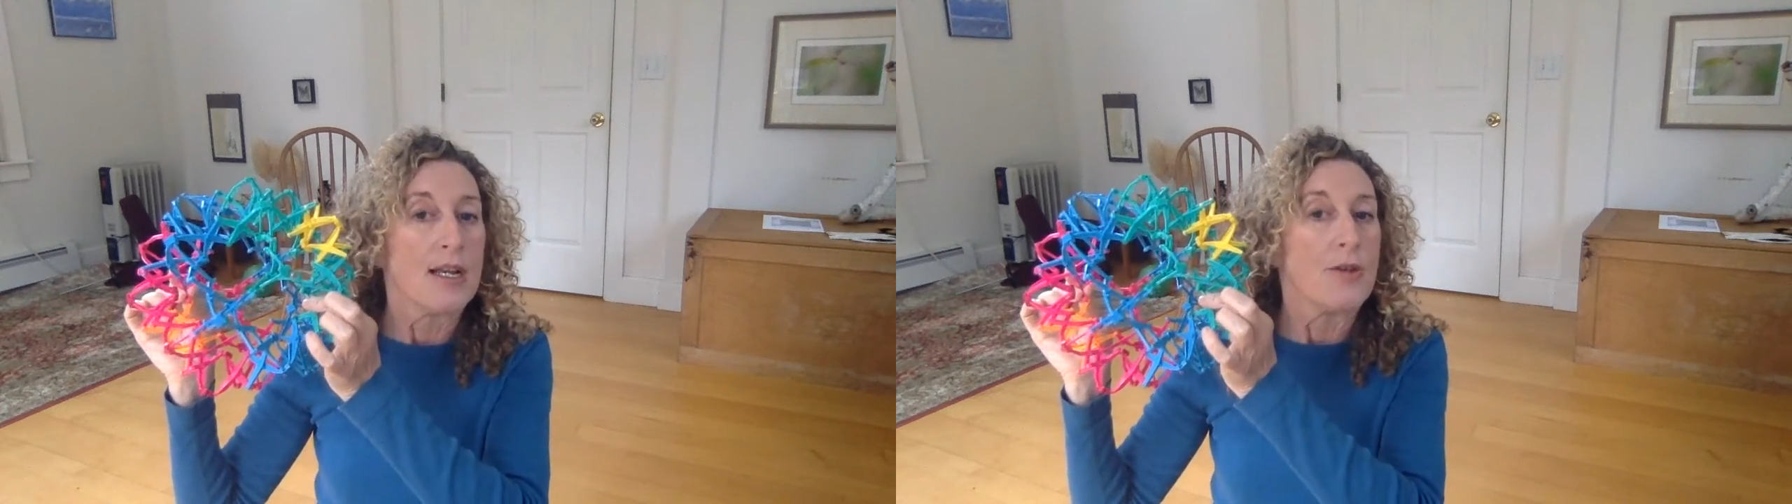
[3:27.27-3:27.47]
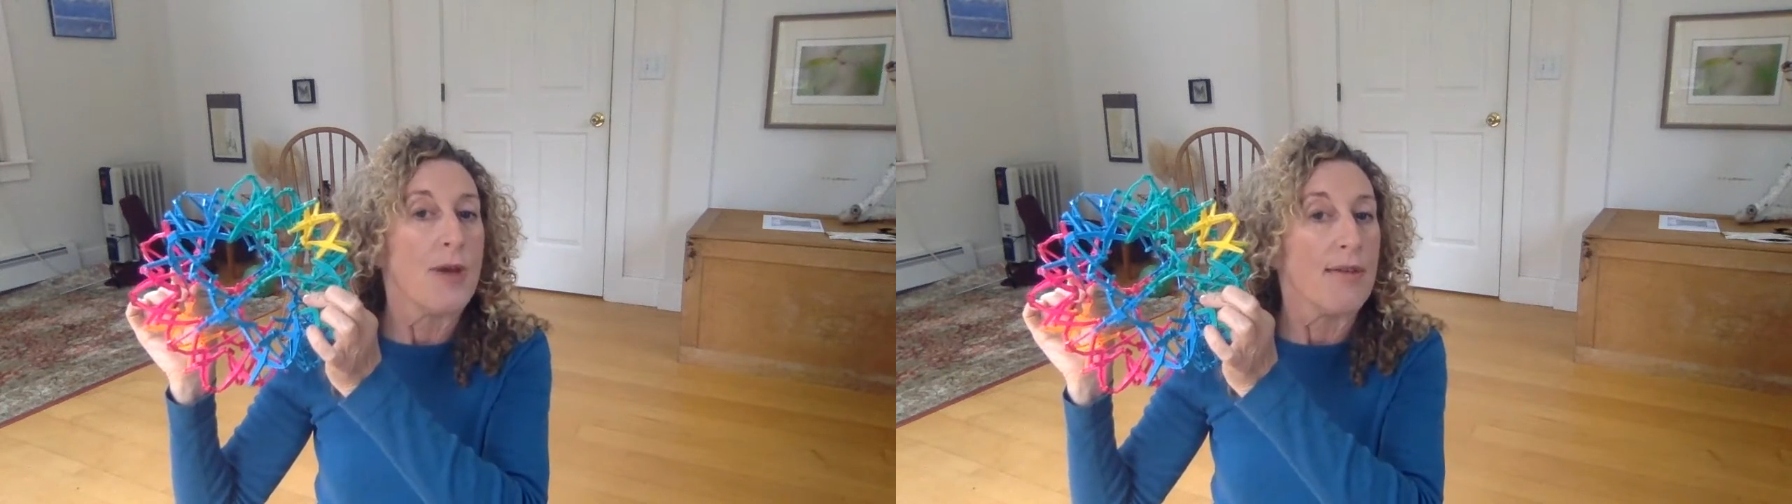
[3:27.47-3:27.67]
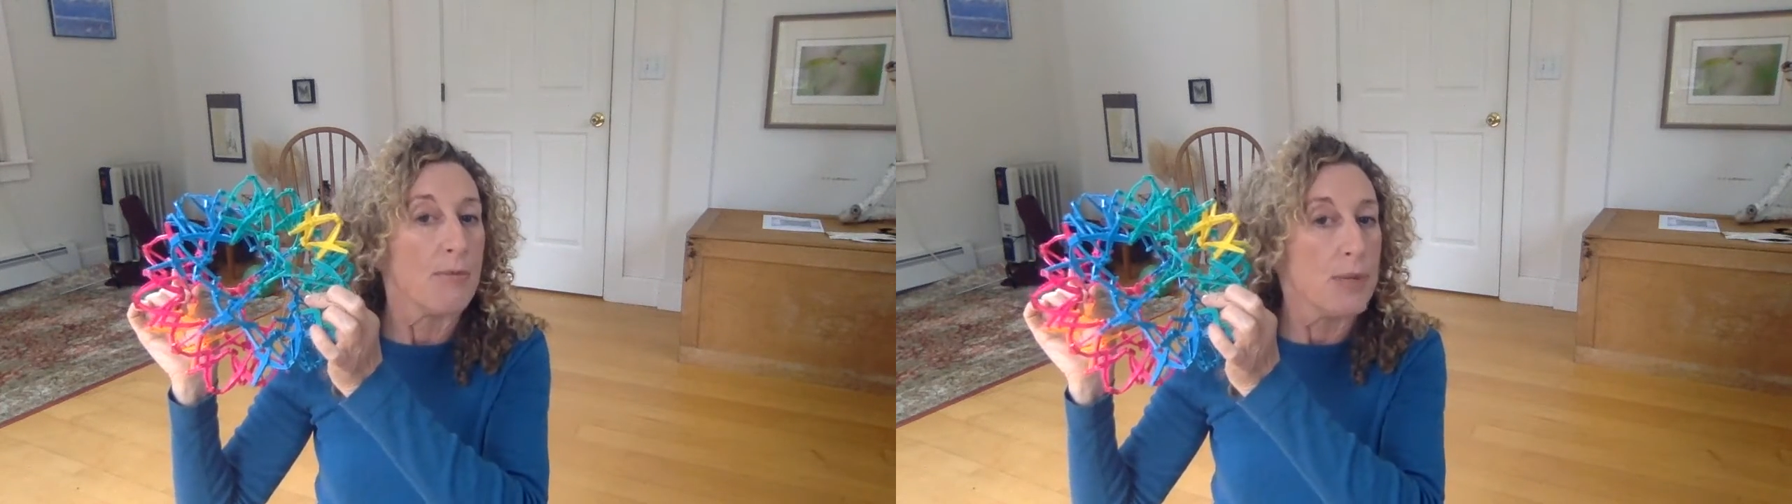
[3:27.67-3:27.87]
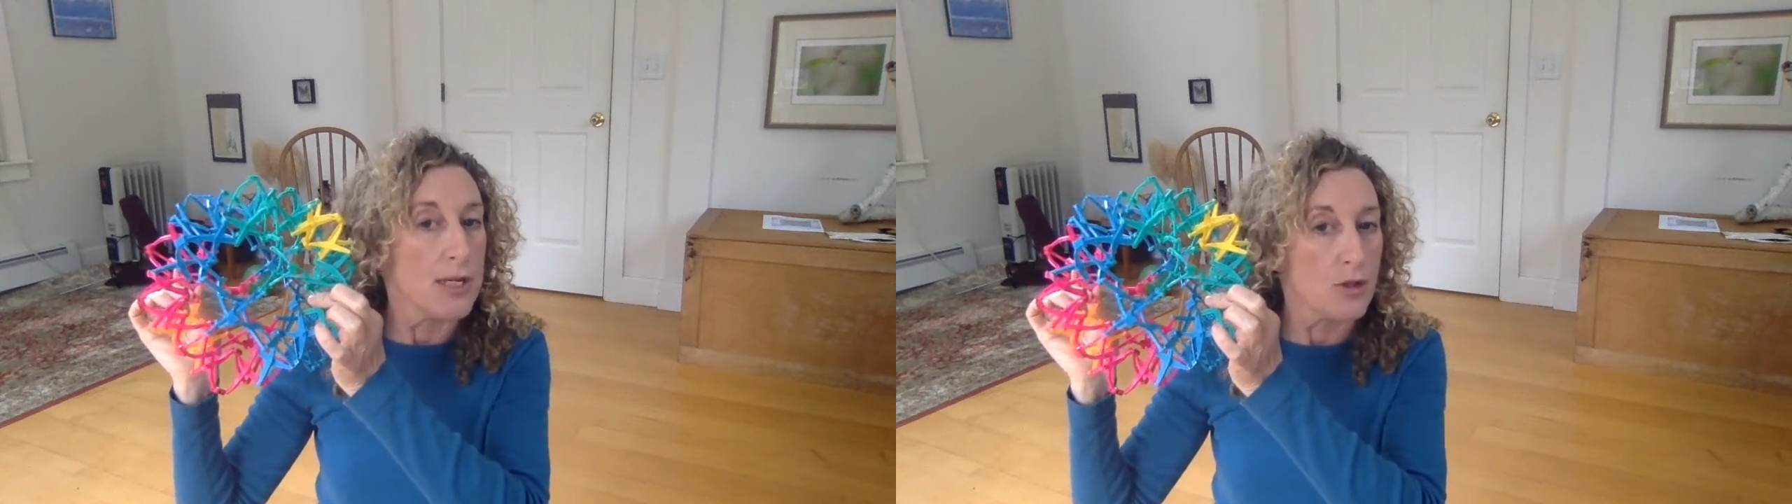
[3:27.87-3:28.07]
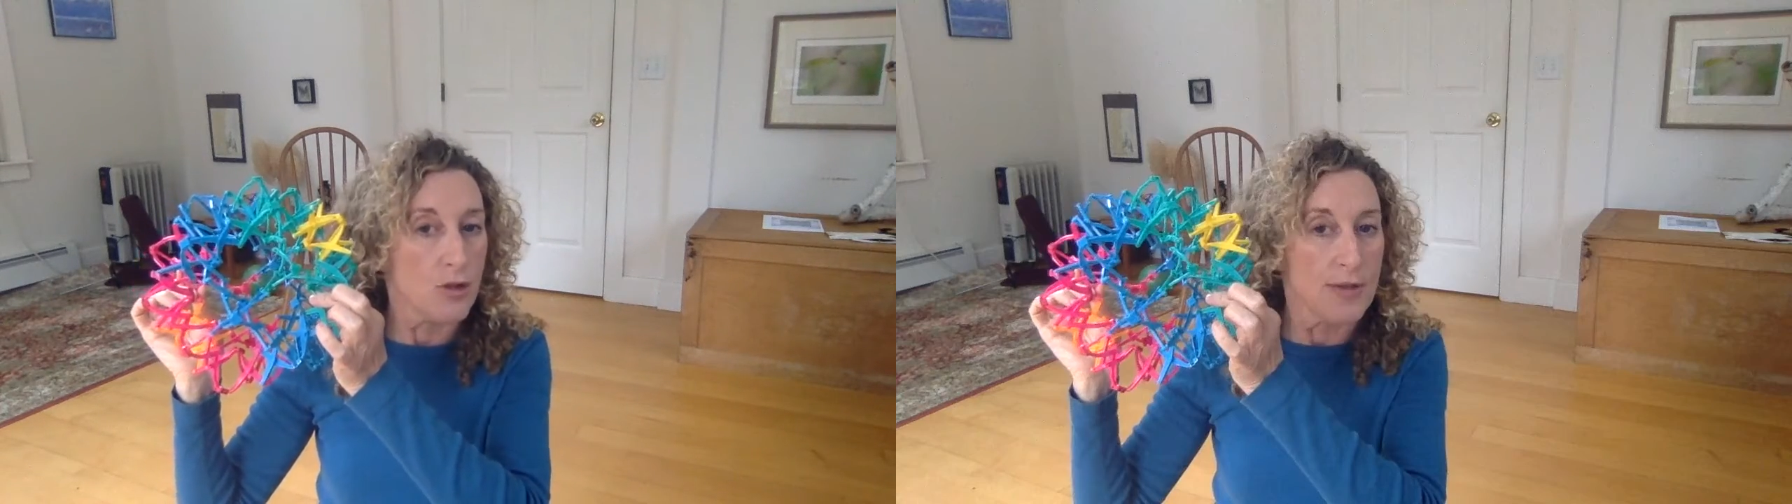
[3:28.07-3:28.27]
You have a
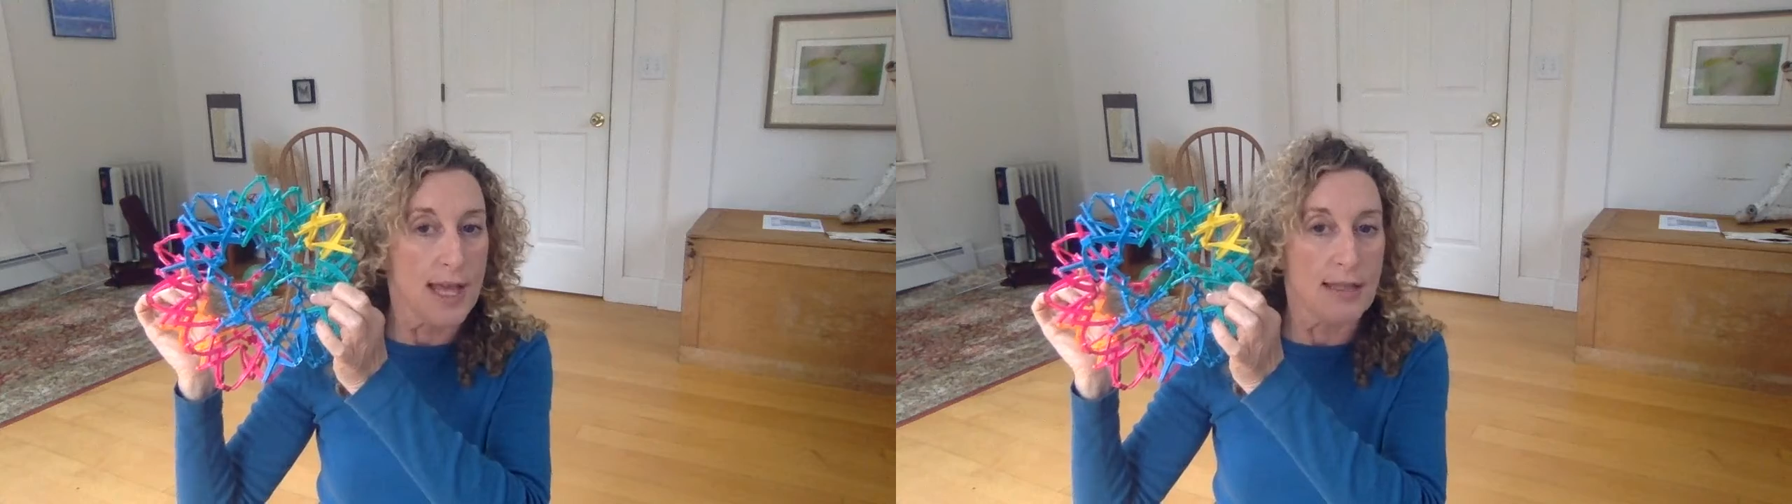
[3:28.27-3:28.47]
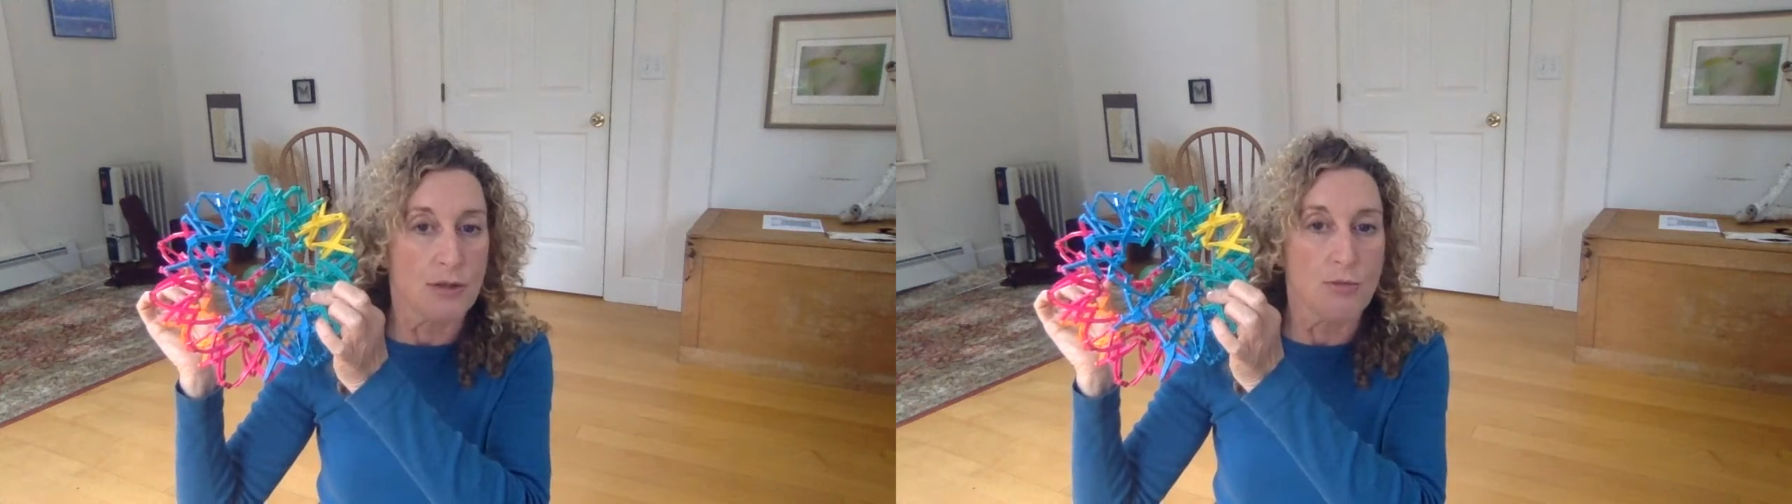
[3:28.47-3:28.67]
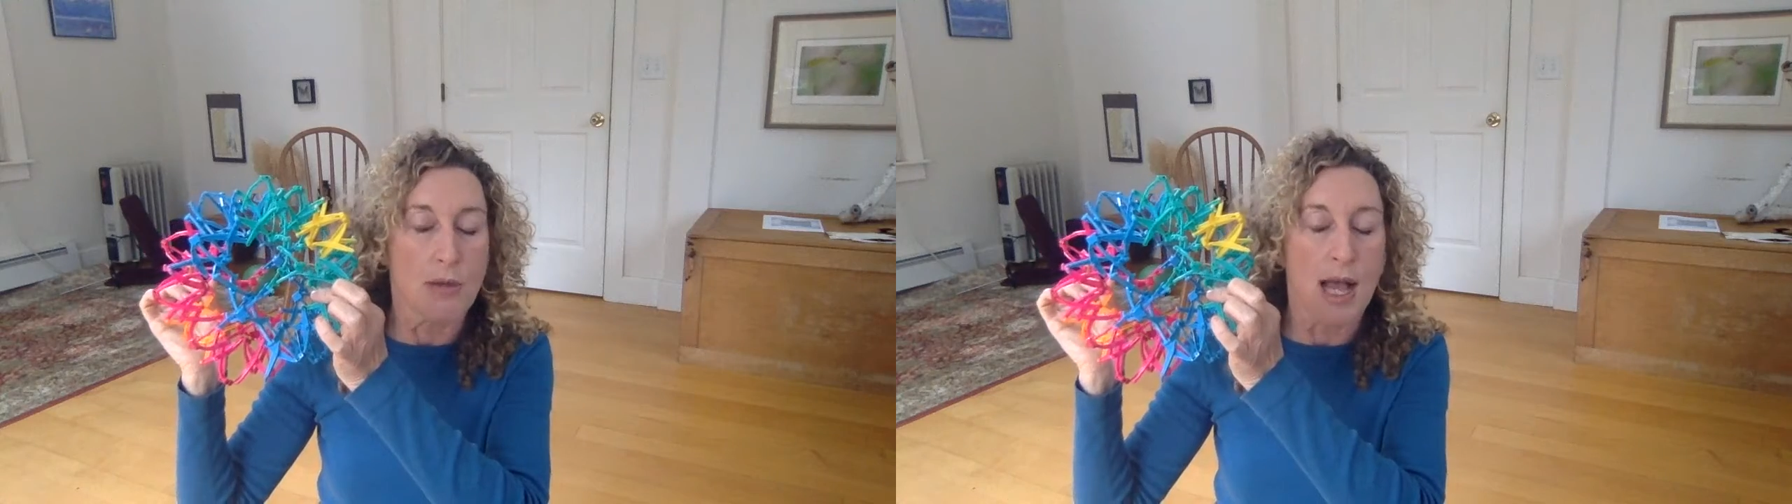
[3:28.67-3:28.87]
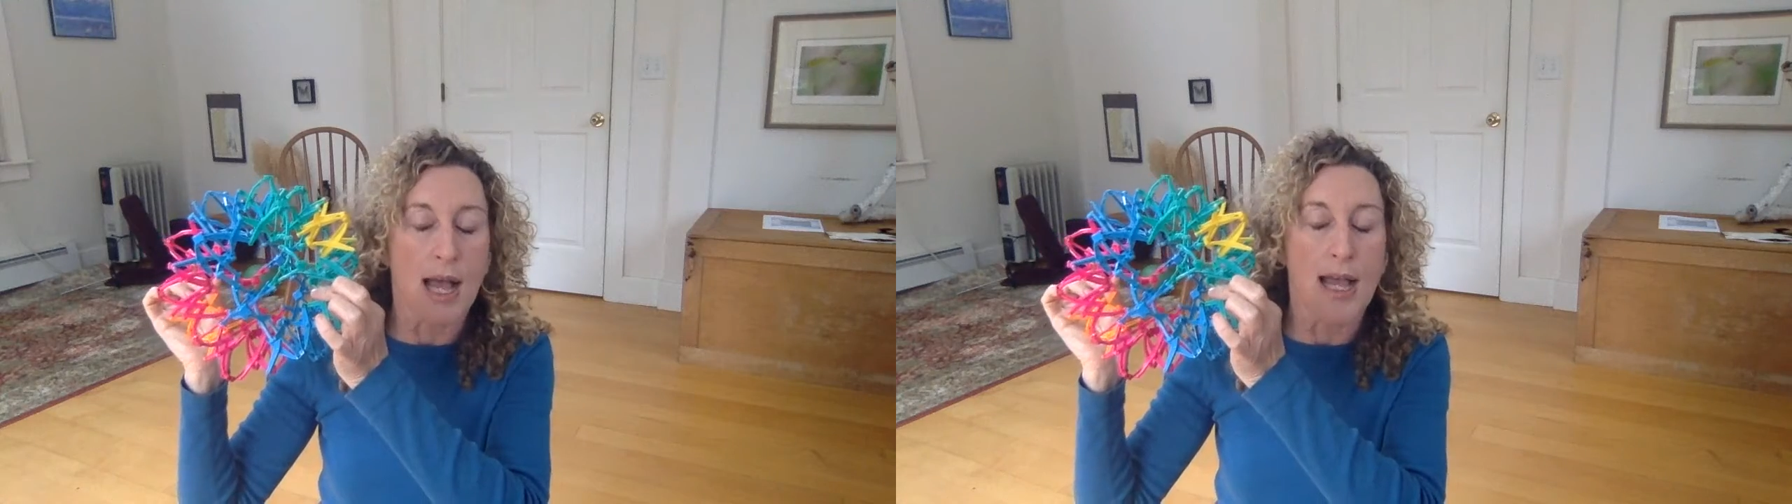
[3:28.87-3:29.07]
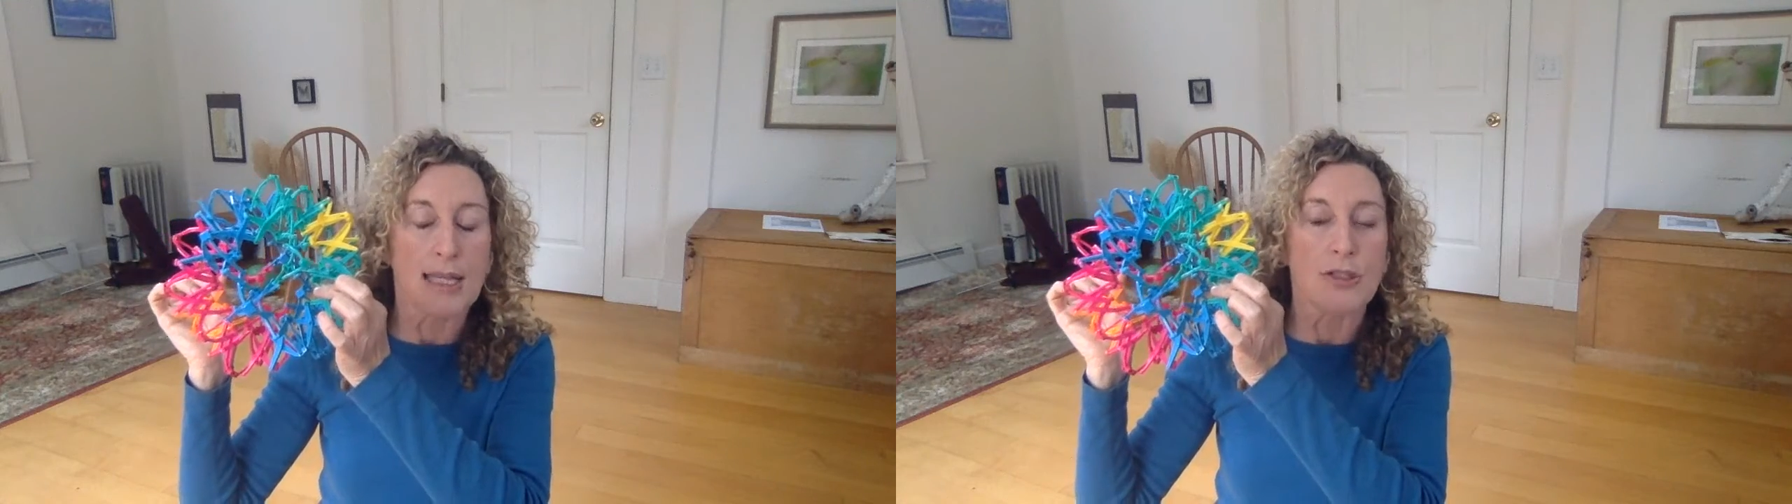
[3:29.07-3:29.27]
picture of that in your
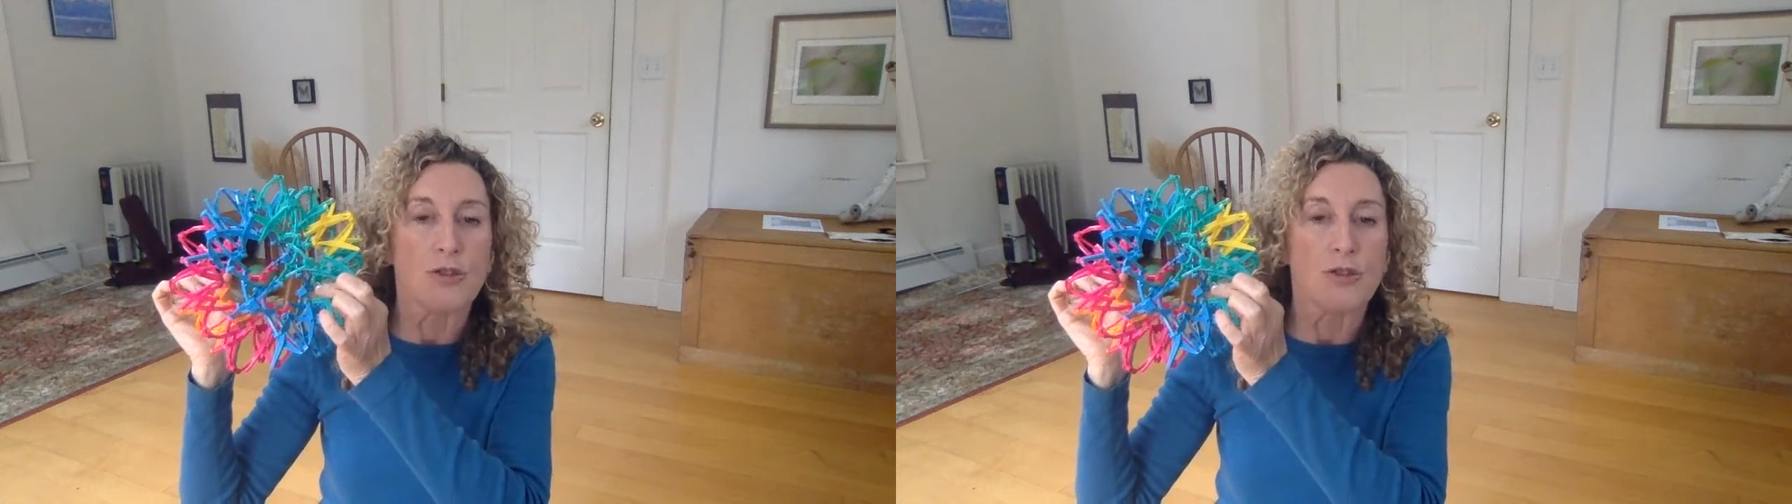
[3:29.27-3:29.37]
mind,